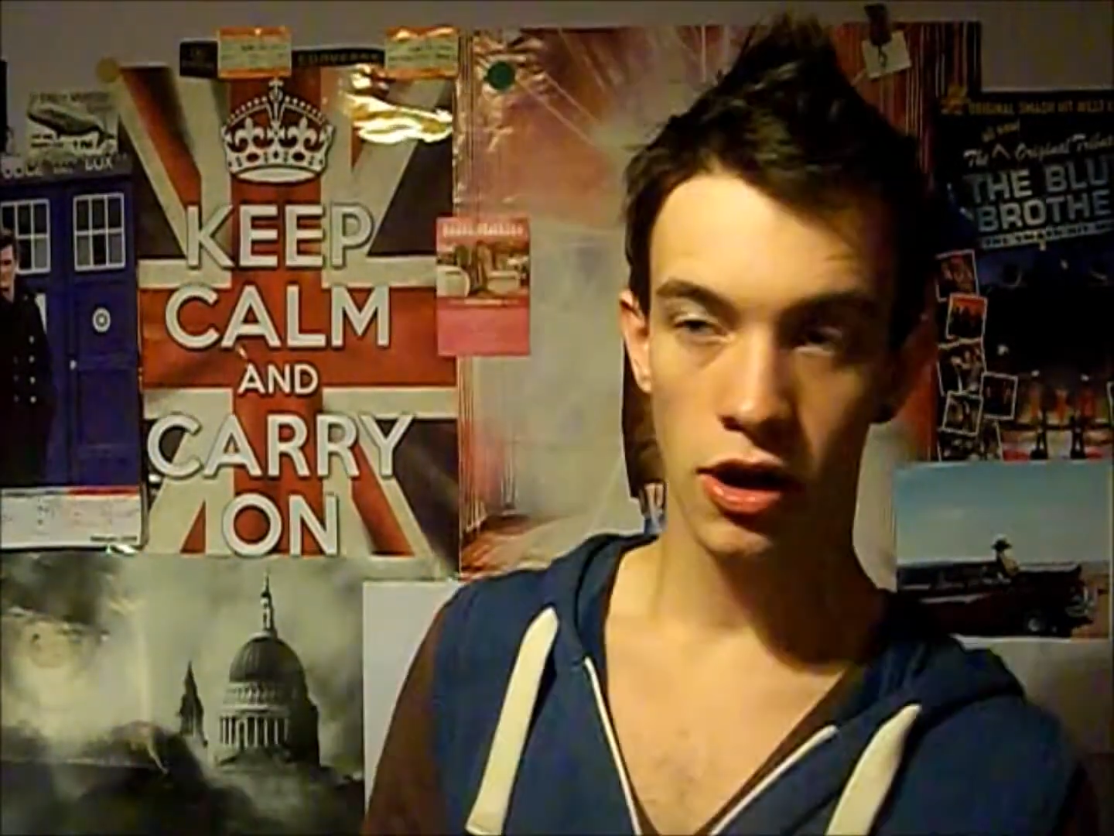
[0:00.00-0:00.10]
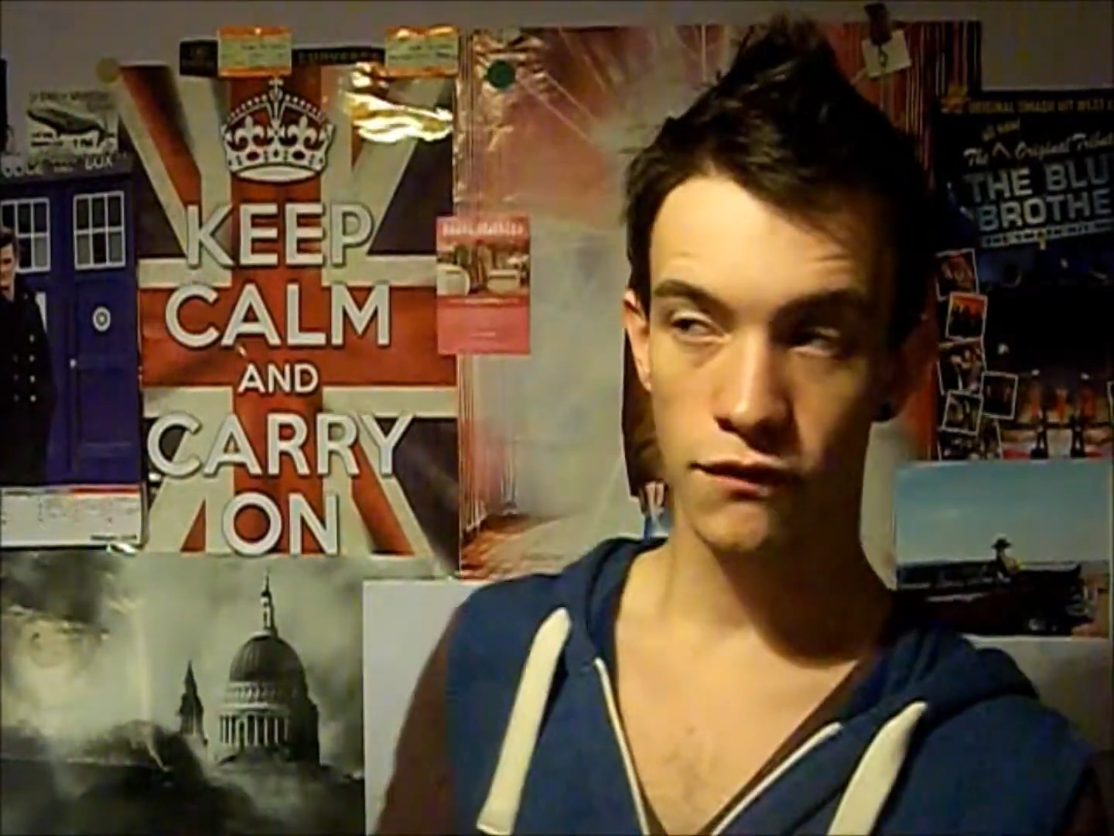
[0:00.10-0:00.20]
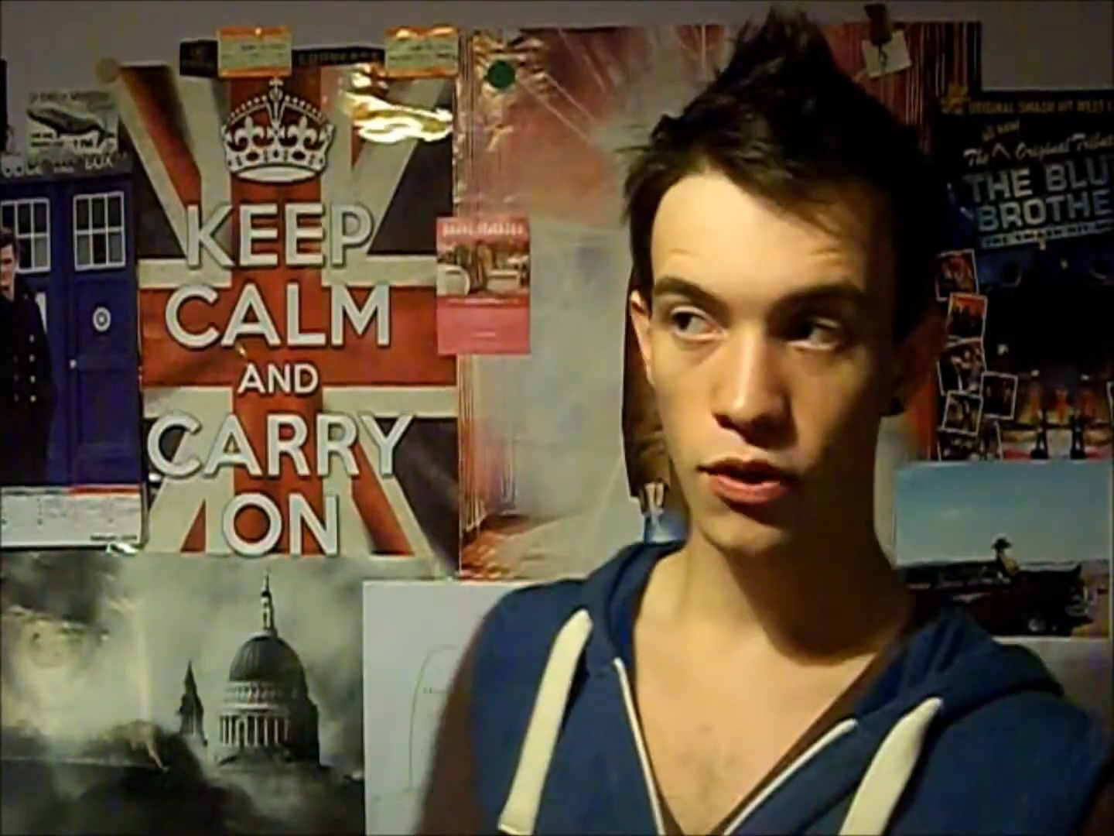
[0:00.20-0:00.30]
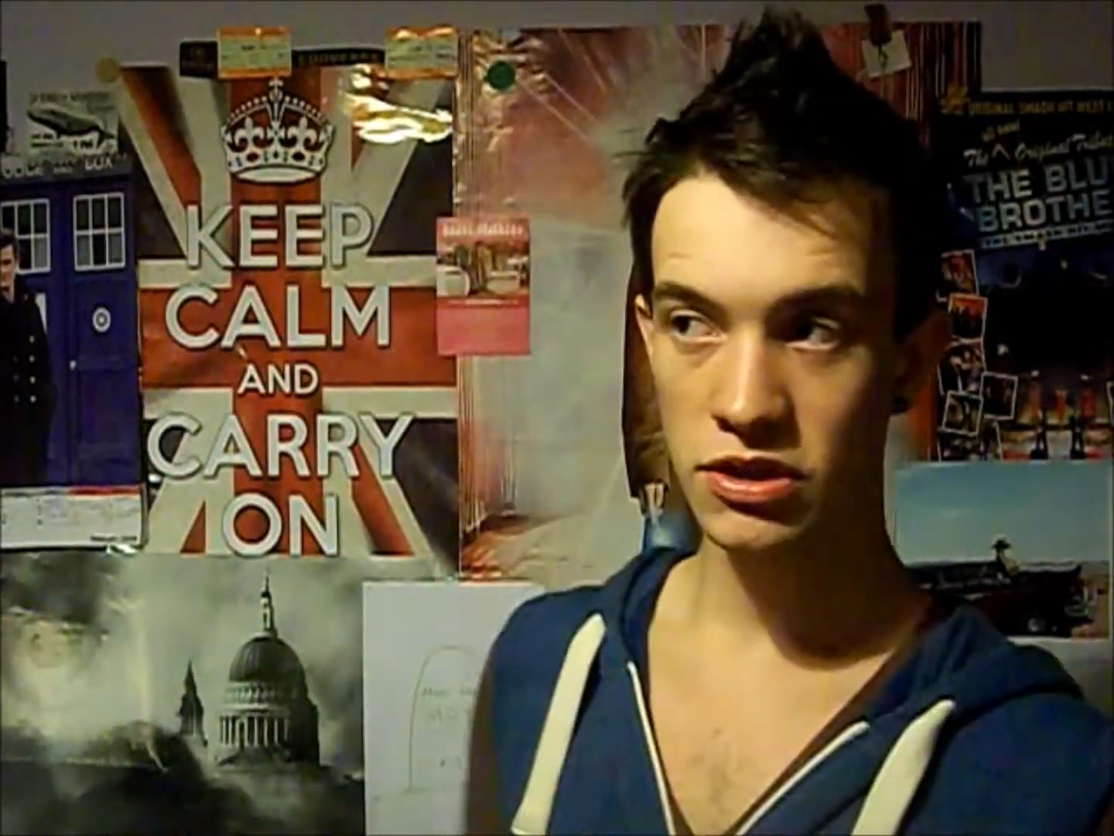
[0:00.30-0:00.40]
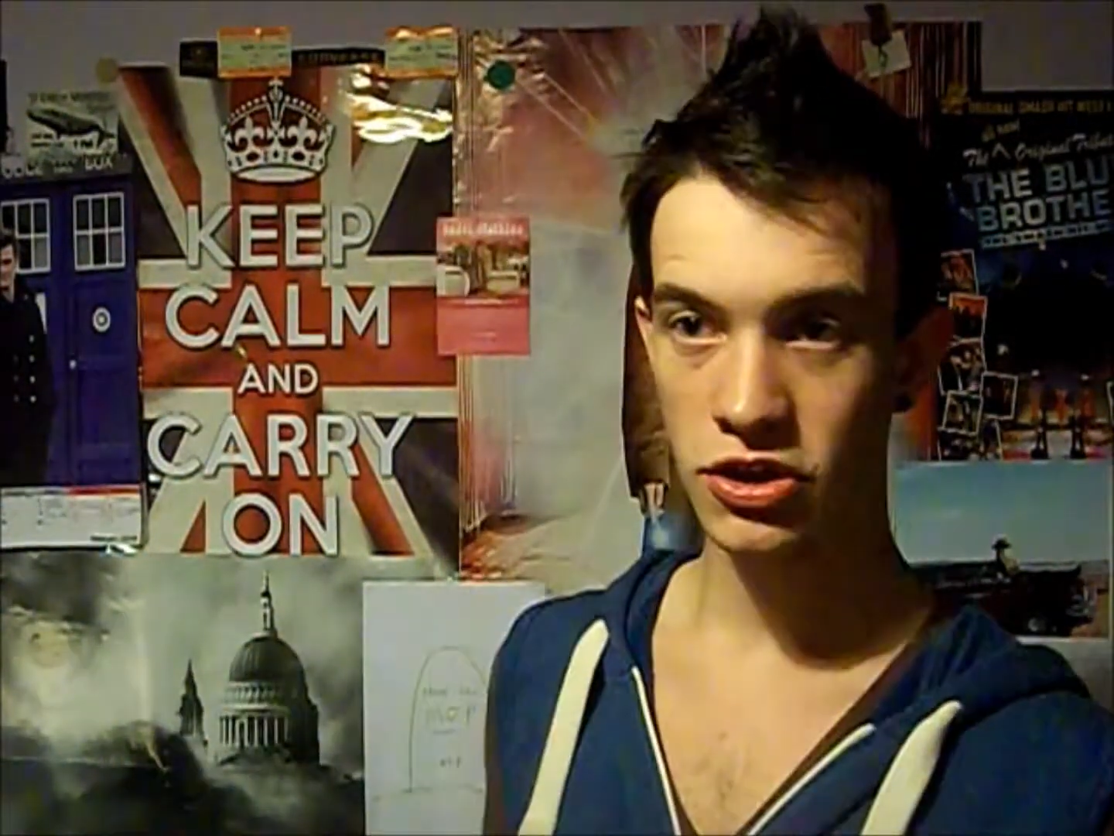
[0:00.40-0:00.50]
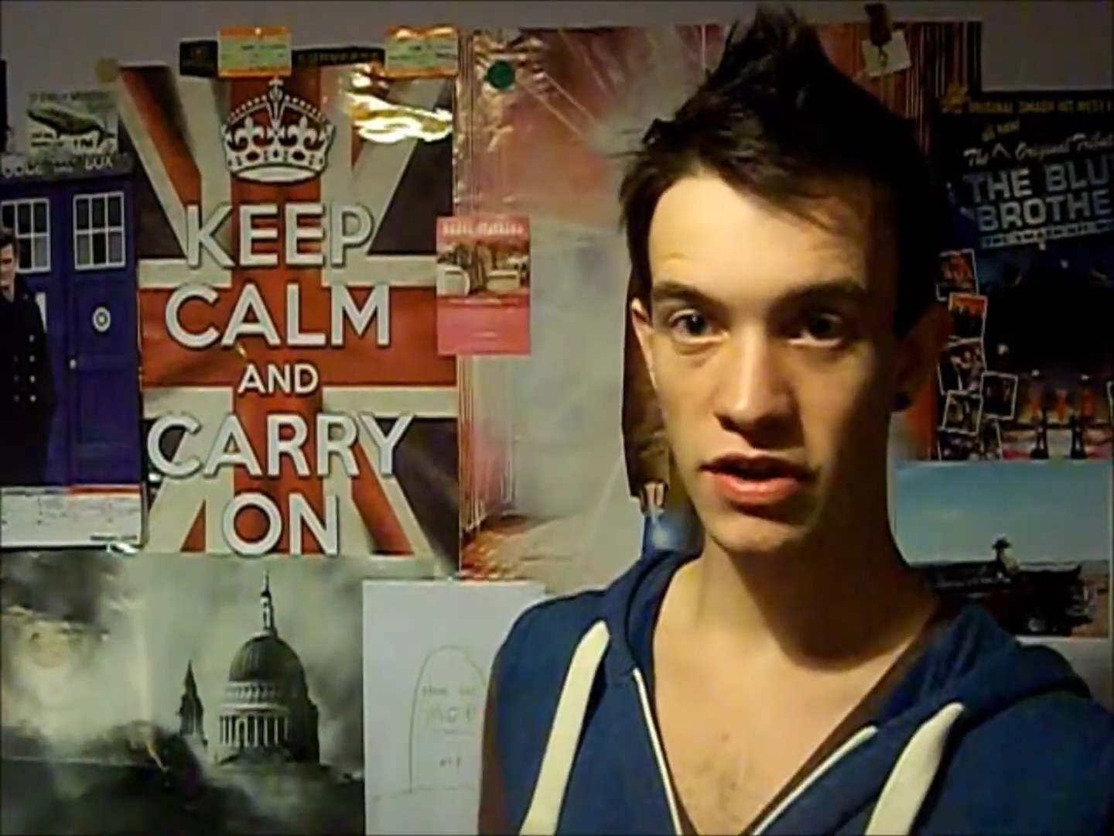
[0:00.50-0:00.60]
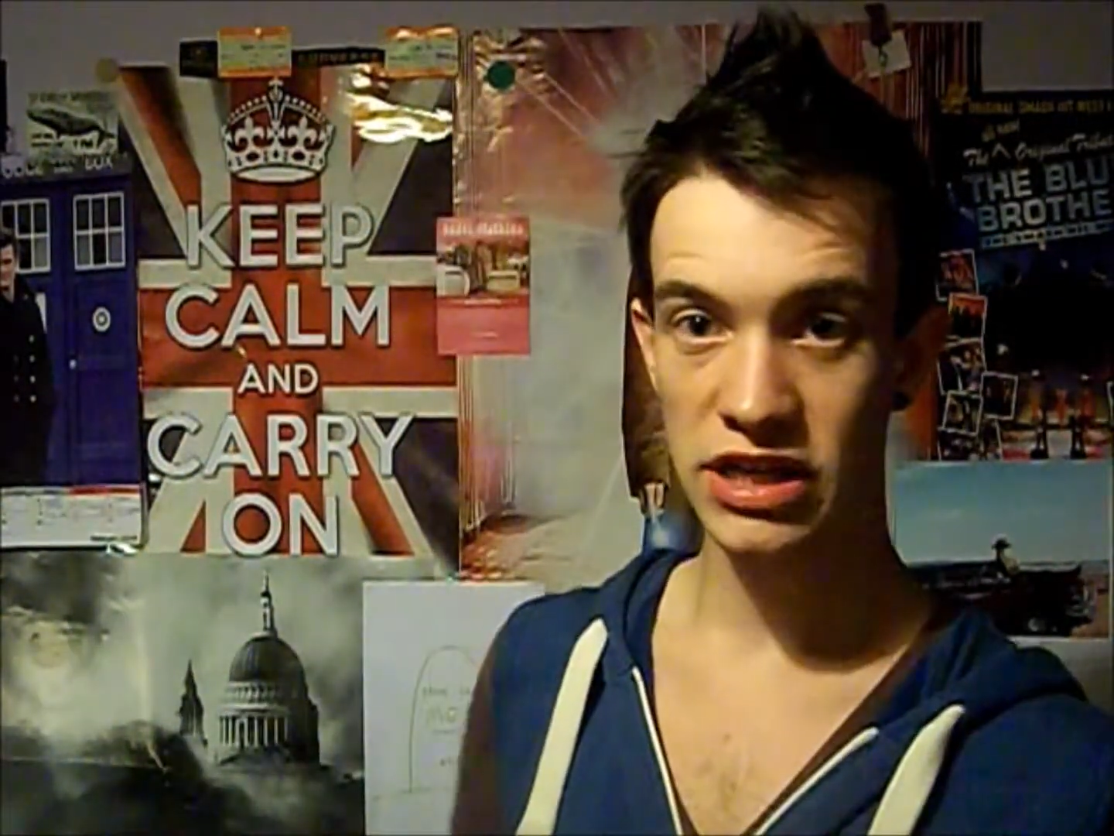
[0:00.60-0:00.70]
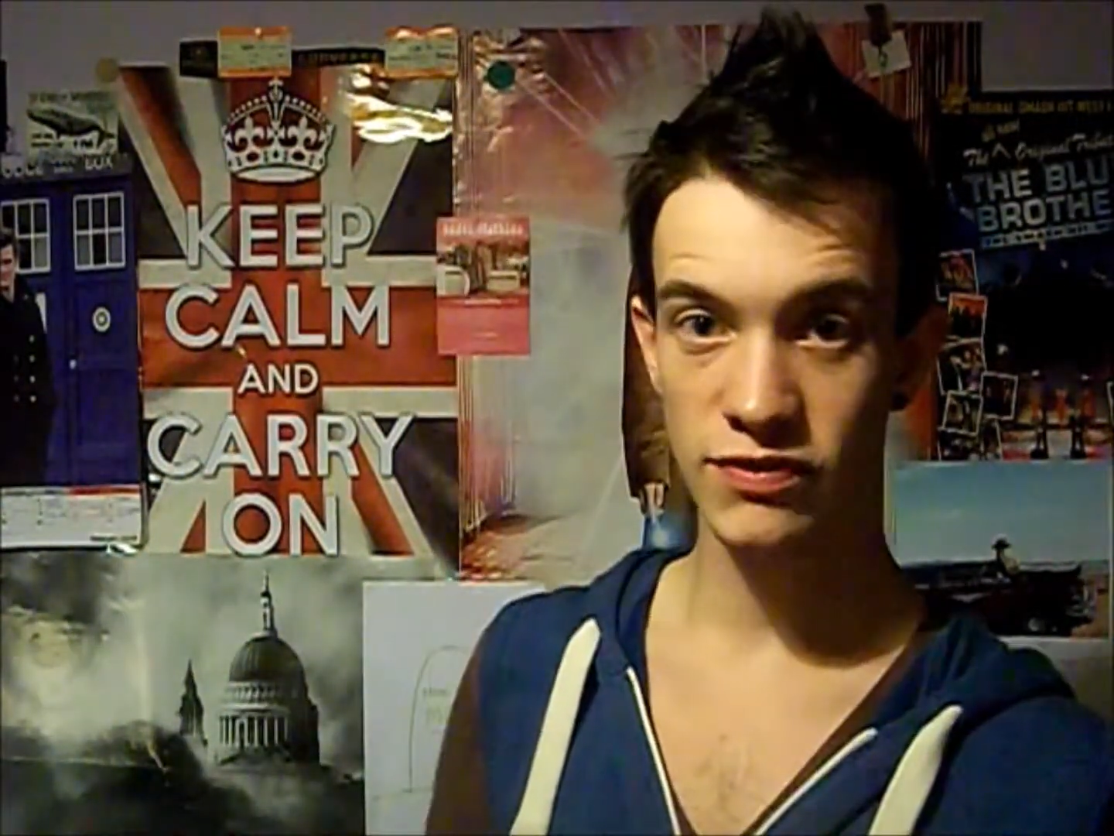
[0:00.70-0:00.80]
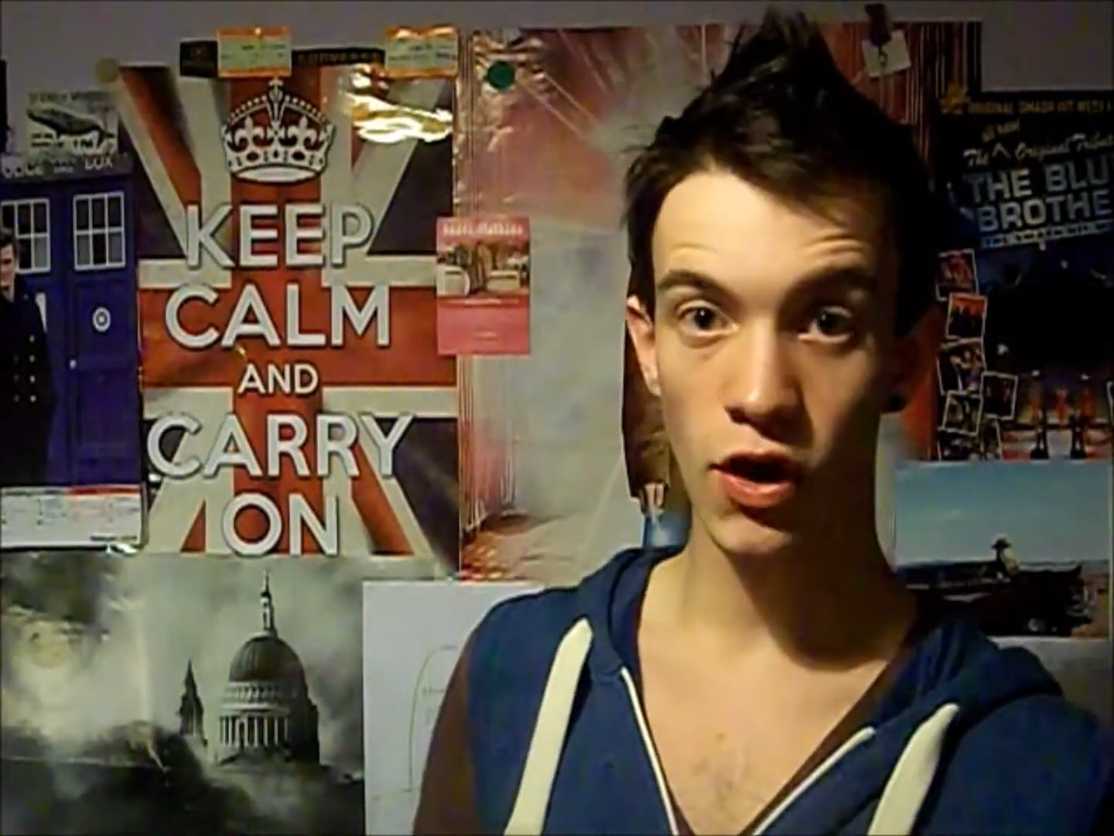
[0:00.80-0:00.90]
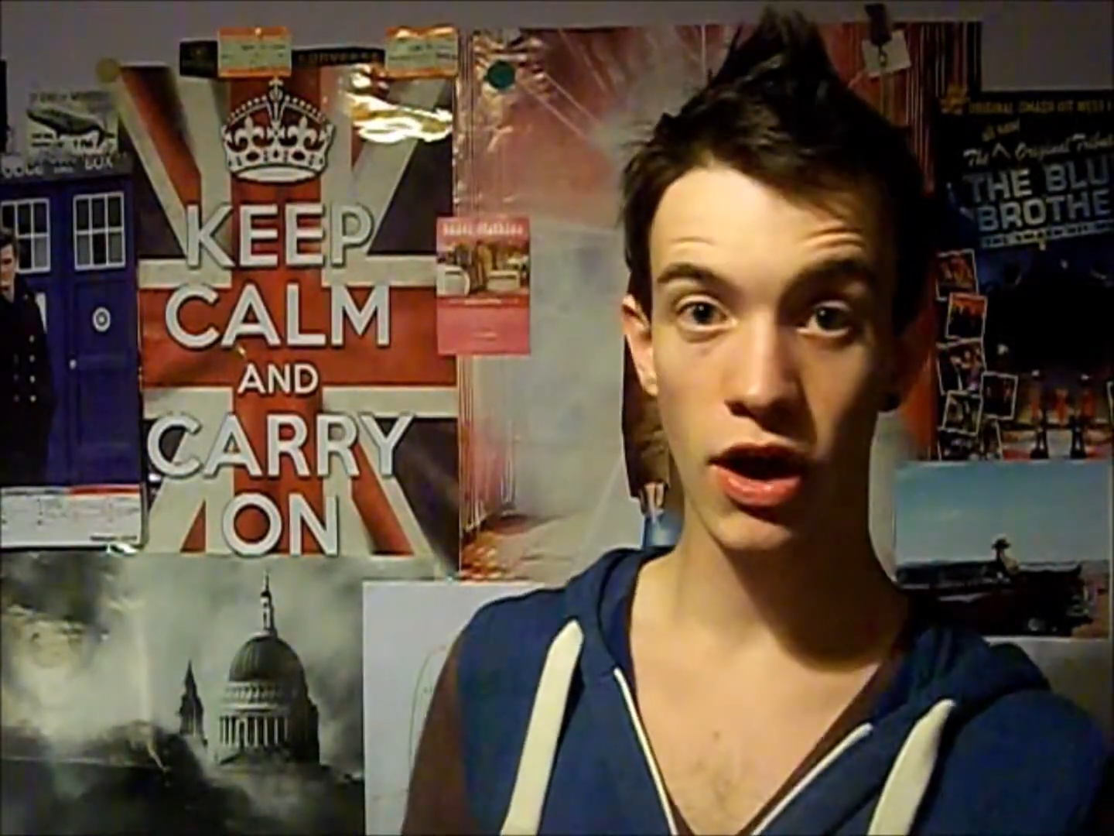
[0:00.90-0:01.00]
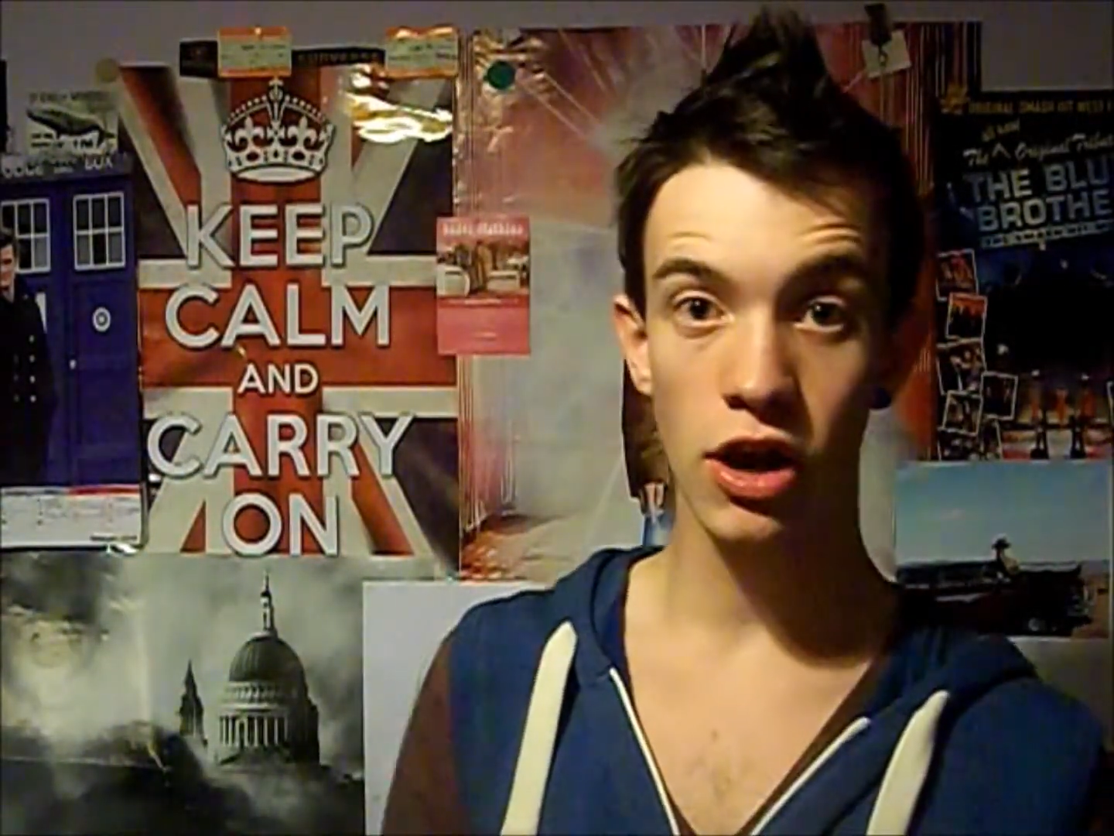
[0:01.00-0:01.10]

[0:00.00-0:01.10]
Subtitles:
I look forward to your next vlog.